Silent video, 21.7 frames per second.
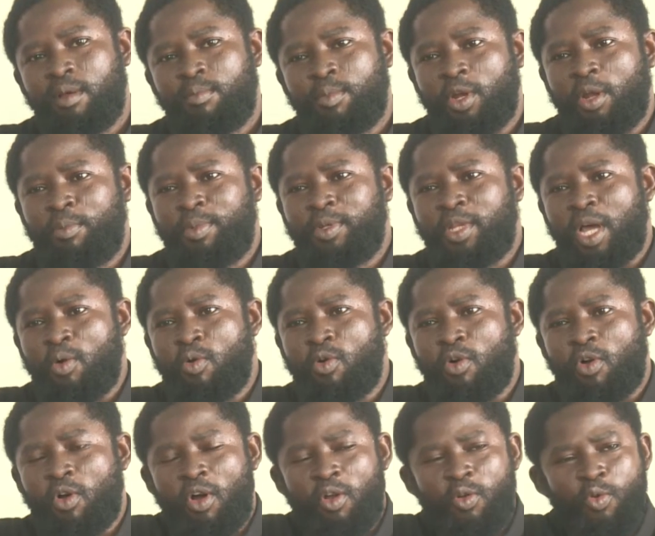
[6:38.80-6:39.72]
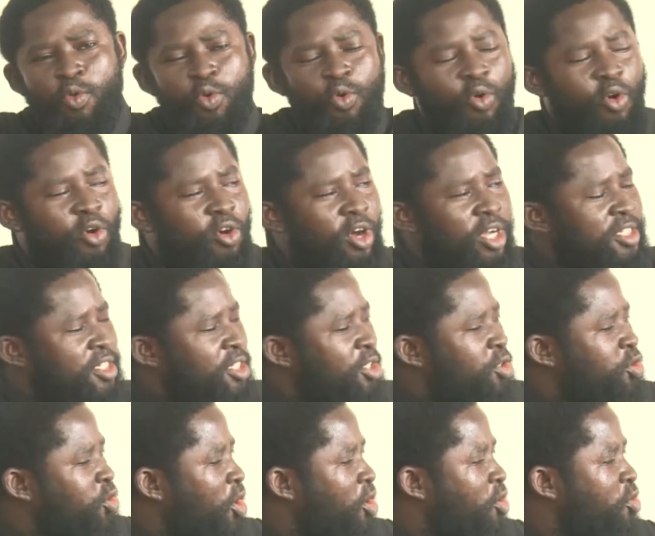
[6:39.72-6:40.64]
But let me tell you, we can't look, we can't see
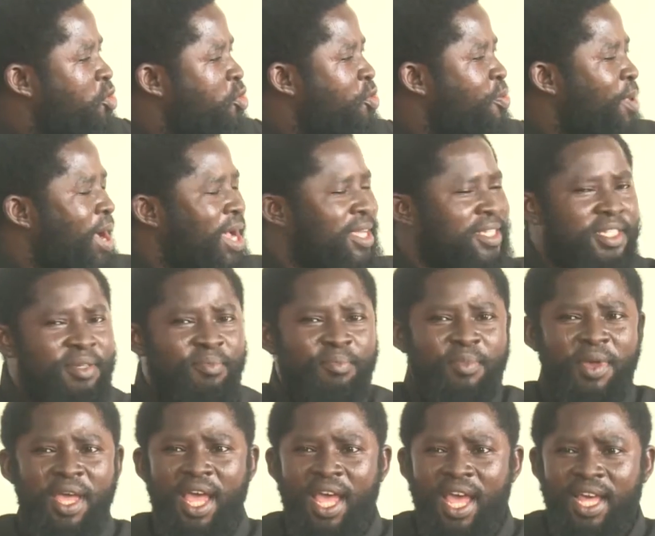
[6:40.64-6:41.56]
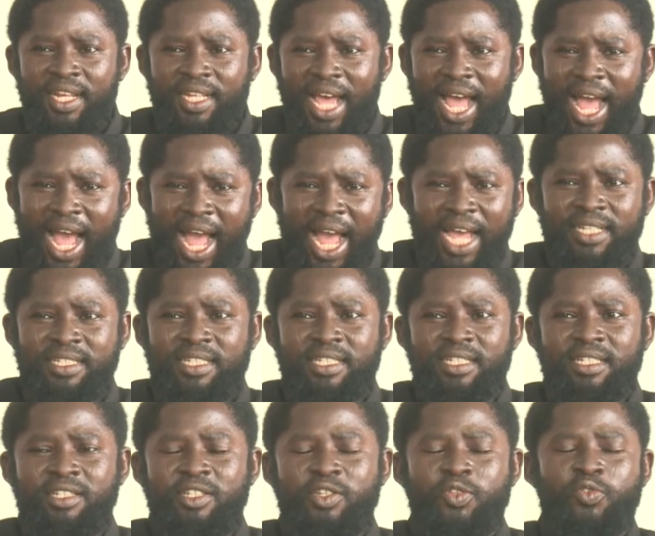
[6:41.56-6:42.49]
turn, look back, see man, I
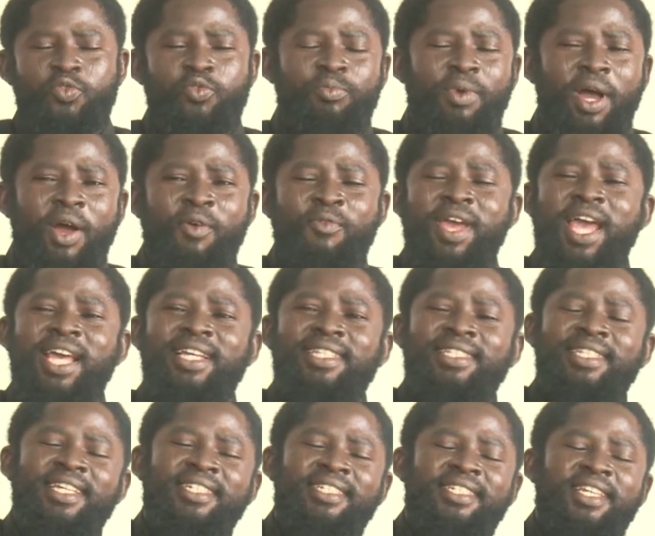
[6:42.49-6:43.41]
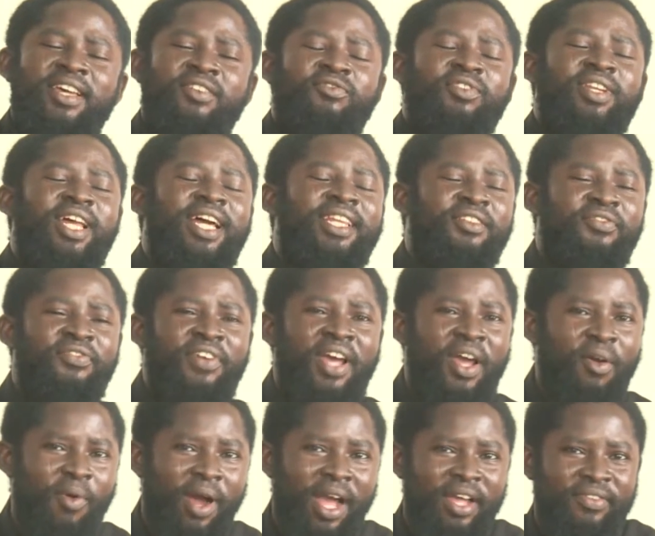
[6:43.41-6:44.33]
see this woman, where it is safe when I
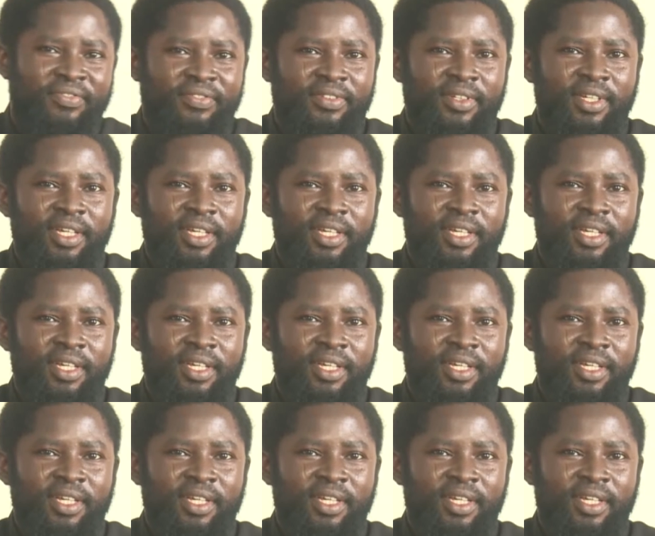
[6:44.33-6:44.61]
define wife.